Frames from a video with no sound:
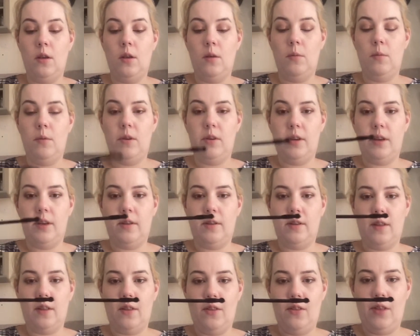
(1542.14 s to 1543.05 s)
which has
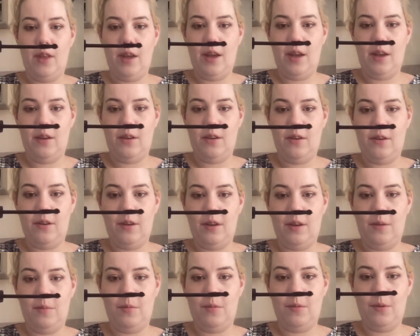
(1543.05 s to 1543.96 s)
that
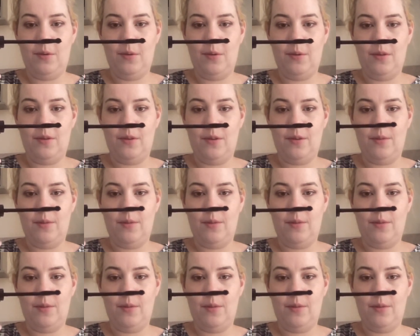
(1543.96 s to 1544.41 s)
shape one.